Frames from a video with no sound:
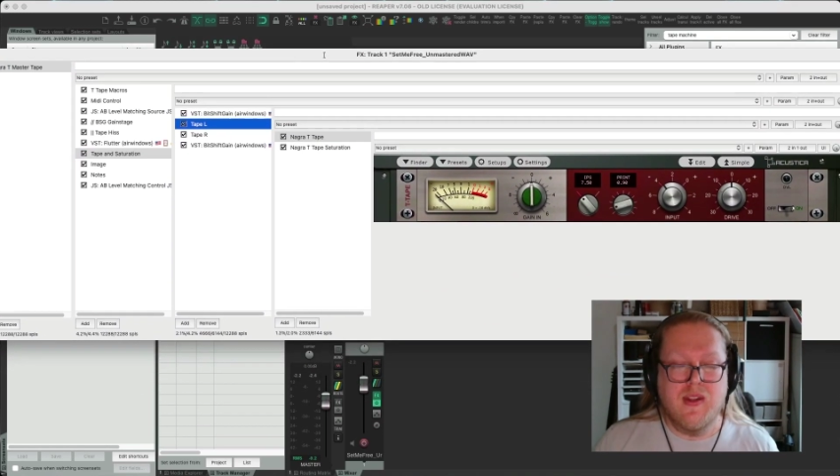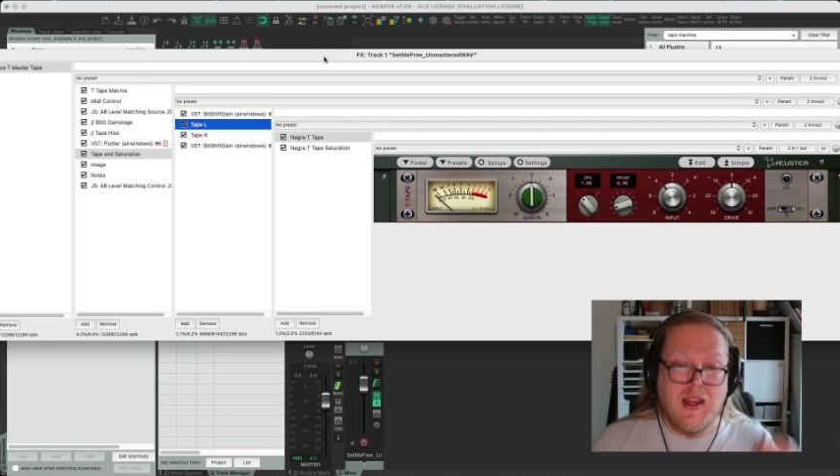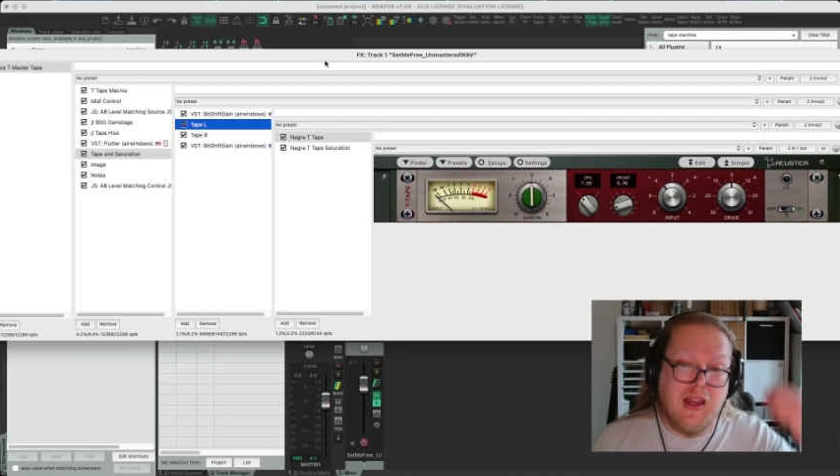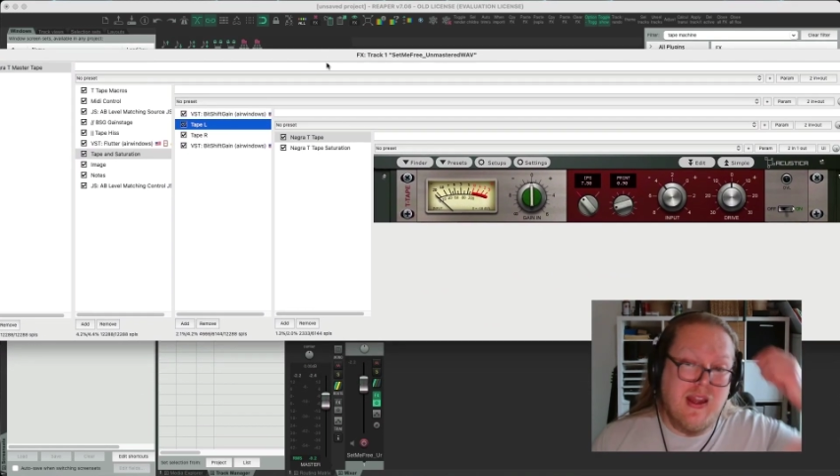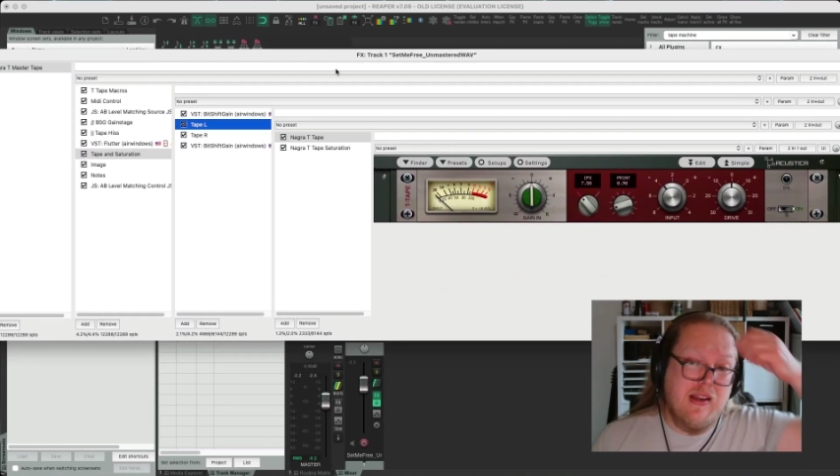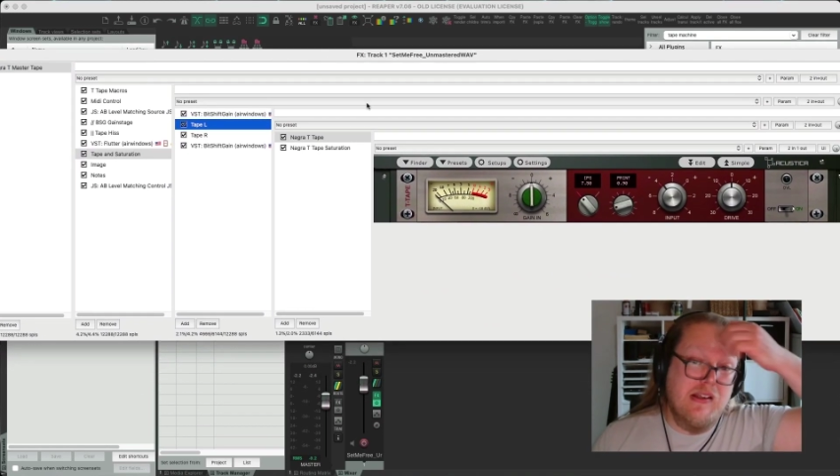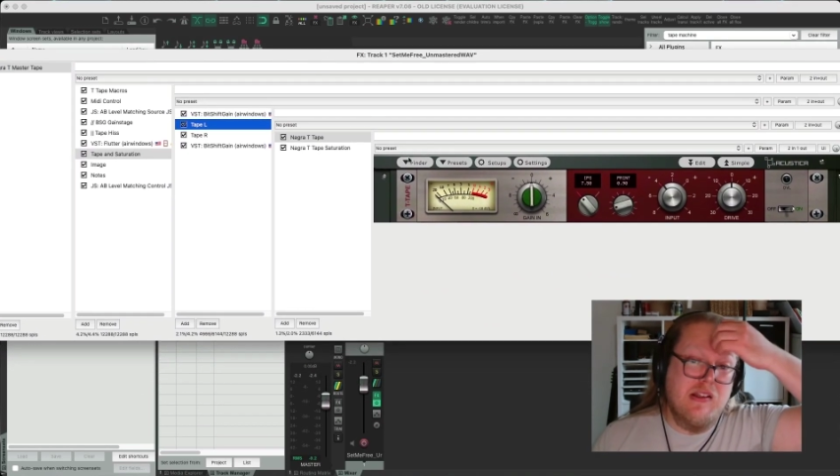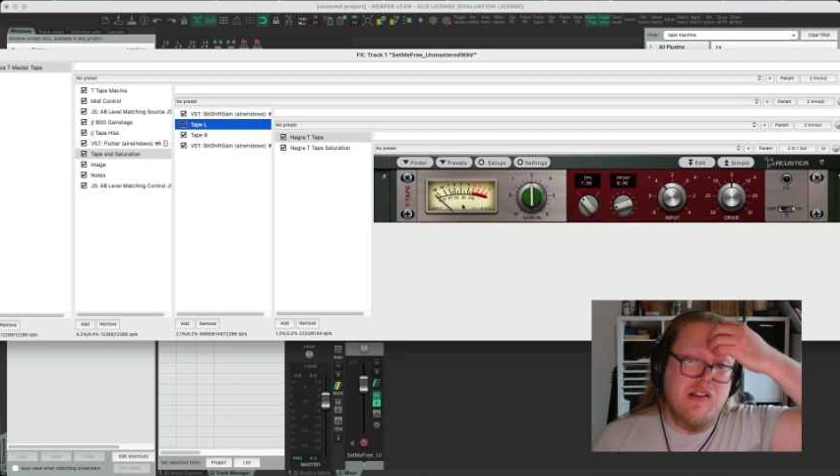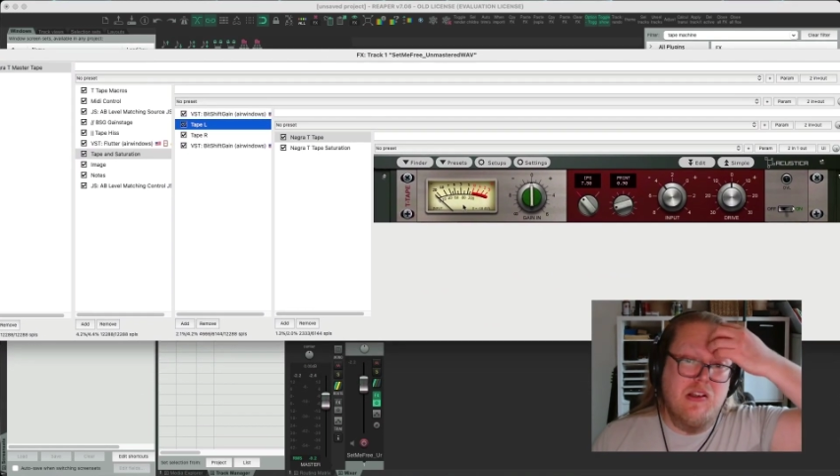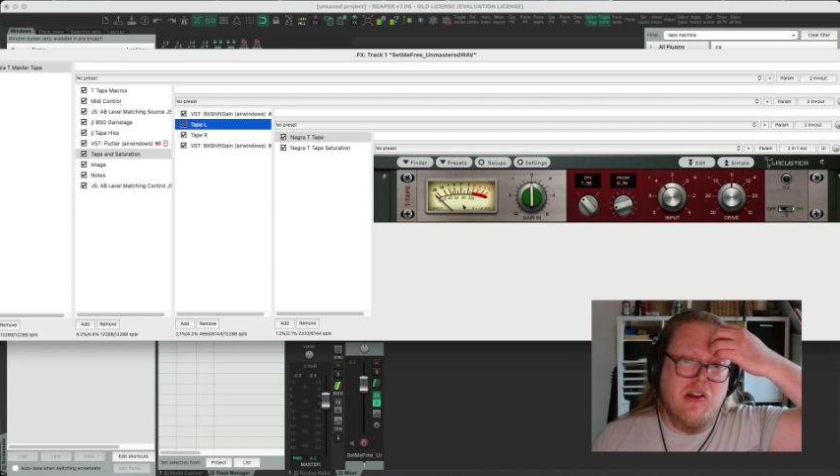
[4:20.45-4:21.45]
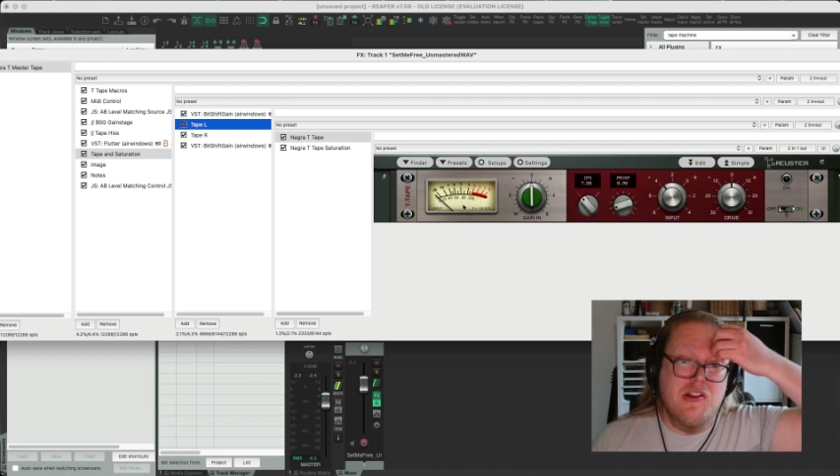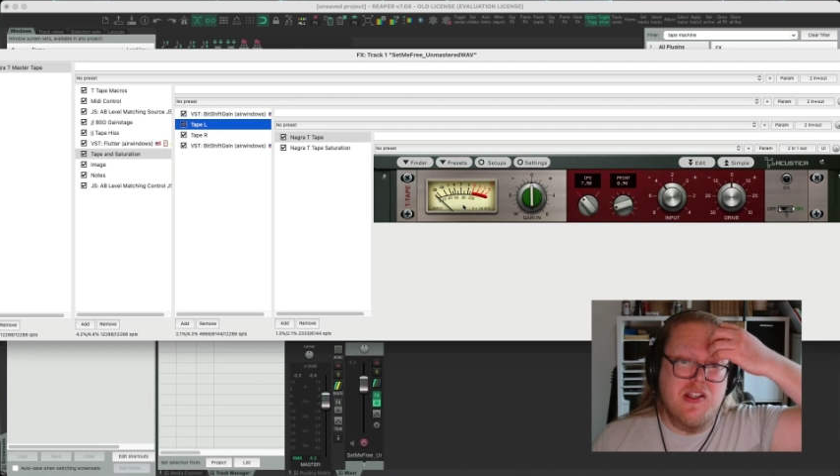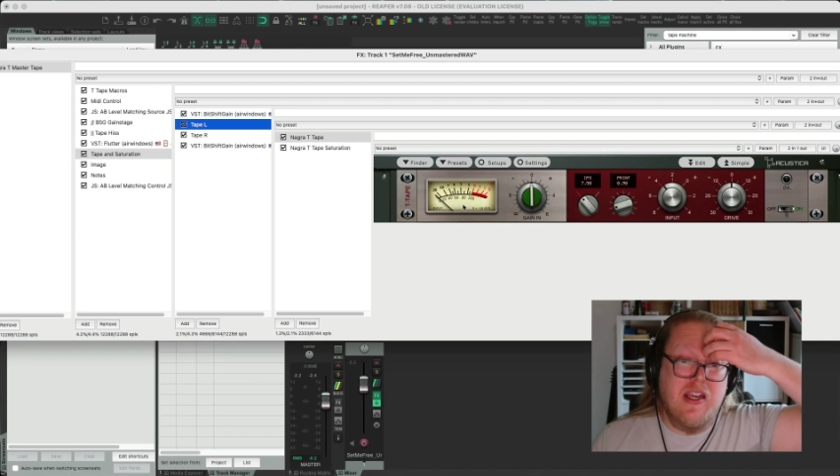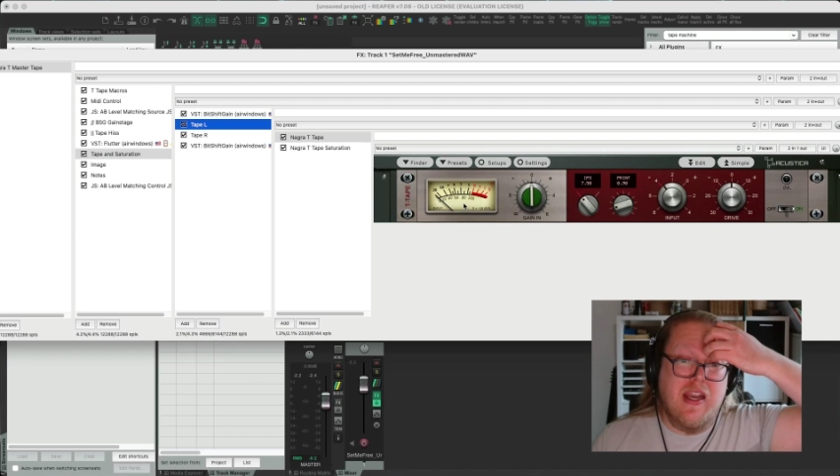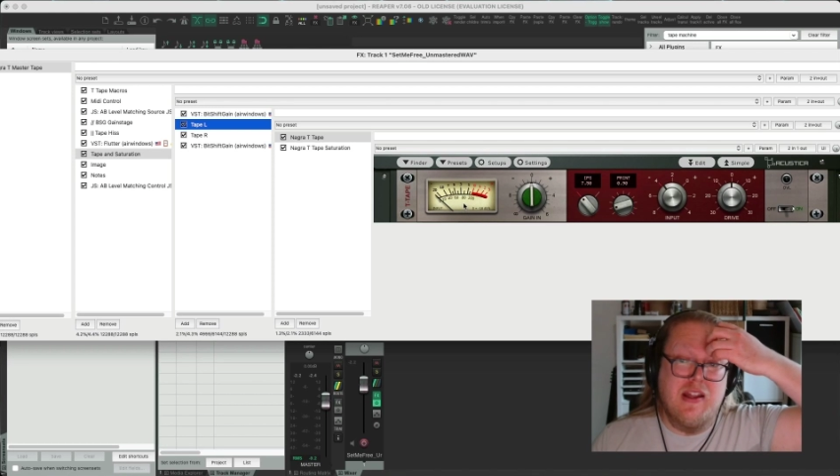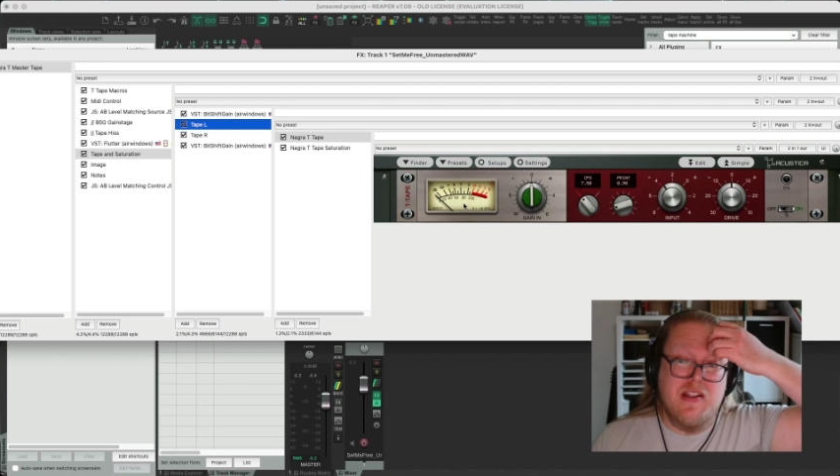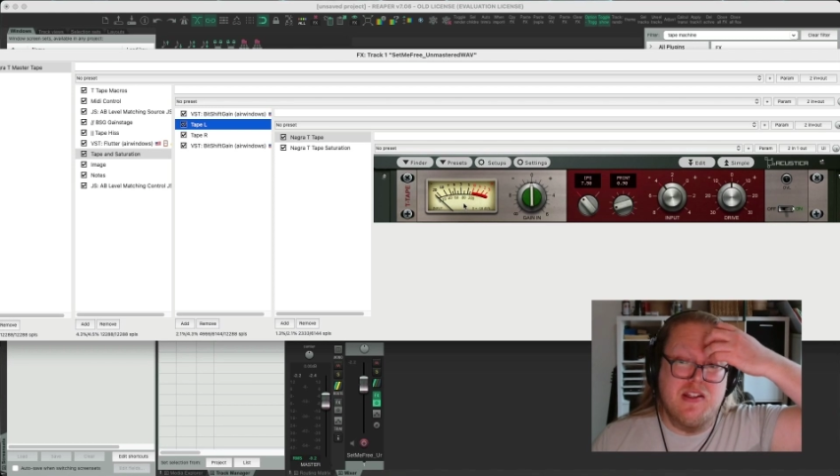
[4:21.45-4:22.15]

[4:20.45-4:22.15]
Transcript: and you can see here this